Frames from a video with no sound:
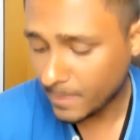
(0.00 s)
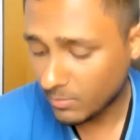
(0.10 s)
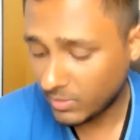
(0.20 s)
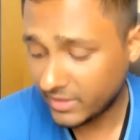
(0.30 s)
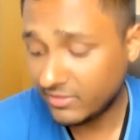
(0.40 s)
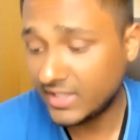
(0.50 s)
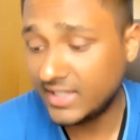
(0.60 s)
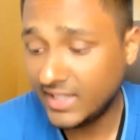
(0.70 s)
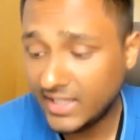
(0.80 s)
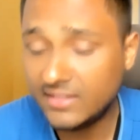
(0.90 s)
But even
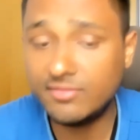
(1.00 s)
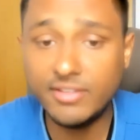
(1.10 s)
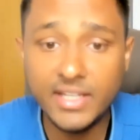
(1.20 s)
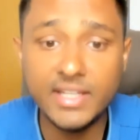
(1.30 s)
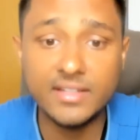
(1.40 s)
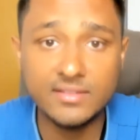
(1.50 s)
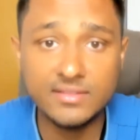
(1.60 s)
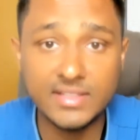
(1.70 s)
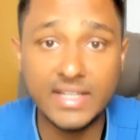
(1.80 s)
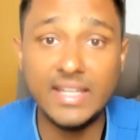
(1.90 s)
he is feeling
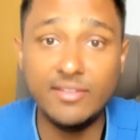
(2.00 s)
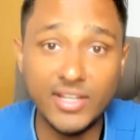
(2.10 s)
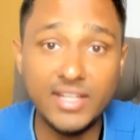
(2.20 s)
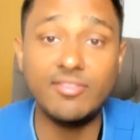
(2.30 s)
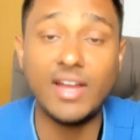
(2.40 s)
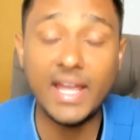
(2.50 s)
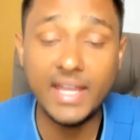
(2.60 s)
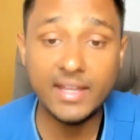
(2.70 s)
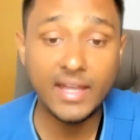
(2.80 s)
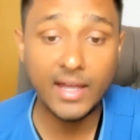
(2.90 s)
that even if
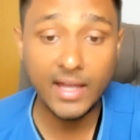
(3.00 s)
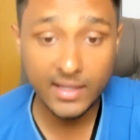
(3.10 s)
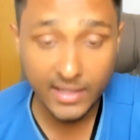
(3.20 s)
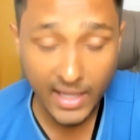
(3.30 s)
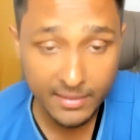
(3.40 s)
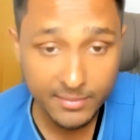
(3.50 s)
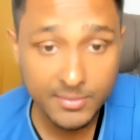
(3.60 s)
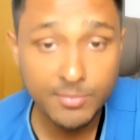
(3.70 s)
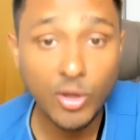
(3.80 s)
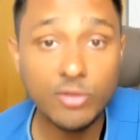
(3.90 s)
I, I
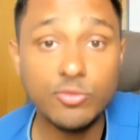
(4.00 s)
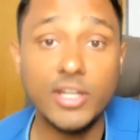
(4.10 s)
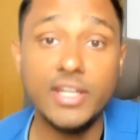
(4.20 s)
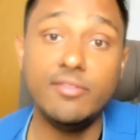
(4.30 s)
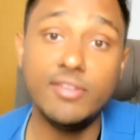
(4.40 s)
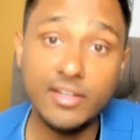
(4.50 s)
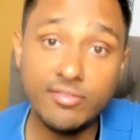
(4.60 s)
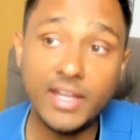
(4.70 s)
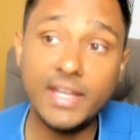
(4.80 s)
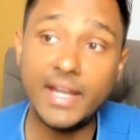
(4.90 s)
may be powerful, and even
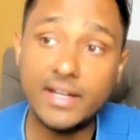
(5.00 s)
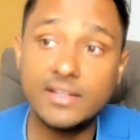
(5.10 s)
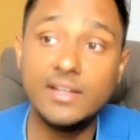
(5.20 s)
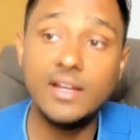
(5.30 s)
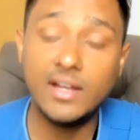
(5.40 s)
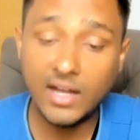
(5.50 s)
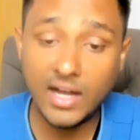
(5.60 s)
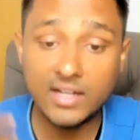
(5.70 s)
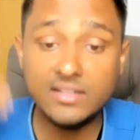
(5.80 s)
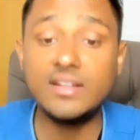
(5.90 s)
if I get
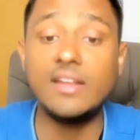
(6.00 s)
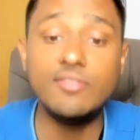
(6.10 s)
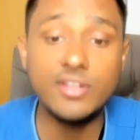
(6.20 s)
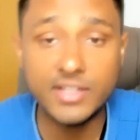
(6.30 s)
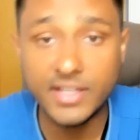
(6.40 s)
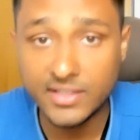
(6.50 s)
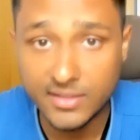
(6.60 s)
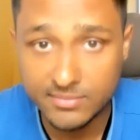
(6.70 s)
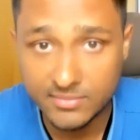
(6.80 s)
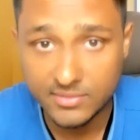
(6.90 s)
unrivaled
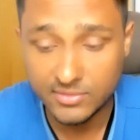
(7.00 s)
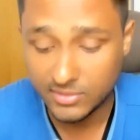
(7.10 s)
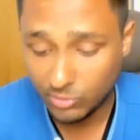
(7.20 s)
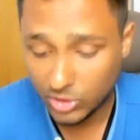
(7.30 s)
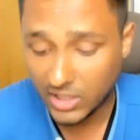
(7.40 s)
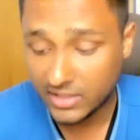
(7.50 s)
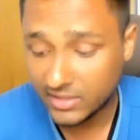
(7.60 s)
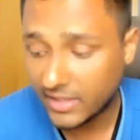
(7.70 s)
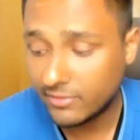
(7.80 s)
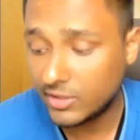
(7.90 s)
kingdom, the word
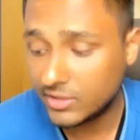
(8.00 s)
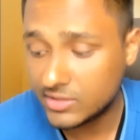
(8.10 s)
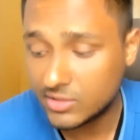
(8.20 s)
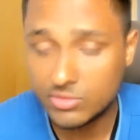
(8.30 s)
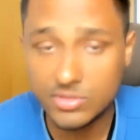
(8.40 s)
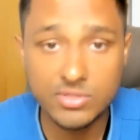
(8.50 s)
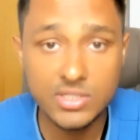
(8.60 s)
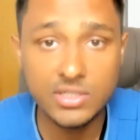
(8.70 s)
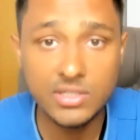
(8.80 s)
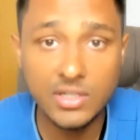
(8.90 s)
unrivaled is used, you
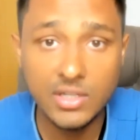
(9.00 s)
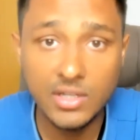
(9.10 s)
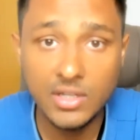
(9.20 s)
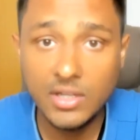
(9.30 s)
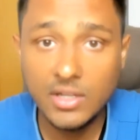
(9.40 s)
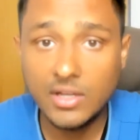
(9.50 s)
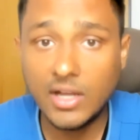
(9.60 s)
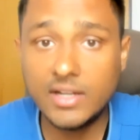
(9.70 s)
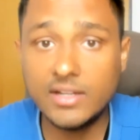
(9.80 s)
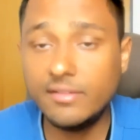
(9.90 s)
see.
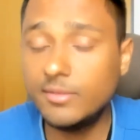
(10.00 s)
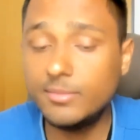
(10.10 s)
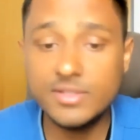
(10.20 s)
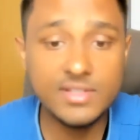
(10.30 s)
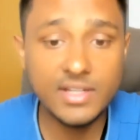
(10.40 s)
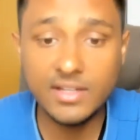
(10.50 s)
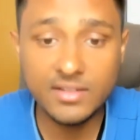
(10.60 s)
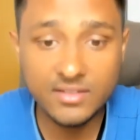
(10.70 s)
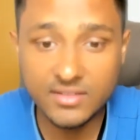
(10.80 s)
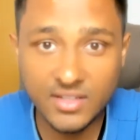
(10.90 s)
Unrivaled means there
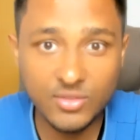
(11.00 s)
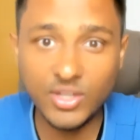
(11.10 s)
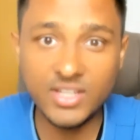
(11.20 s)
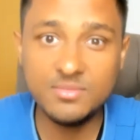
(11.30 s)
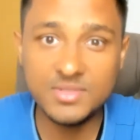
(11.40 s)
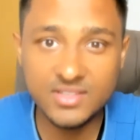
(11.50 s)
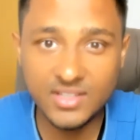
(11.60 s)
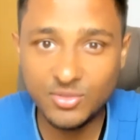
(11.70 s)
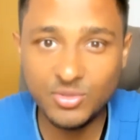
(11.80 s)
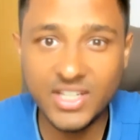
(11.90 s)
are, there are no enemies,
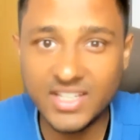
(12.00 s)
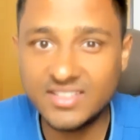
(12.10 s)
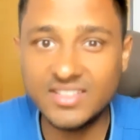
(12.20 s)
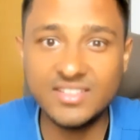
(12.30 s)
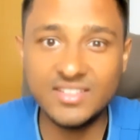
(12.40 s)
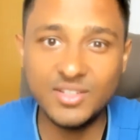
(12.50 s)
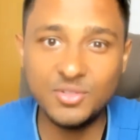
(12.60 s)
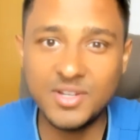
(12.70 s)
there are no elections, there are no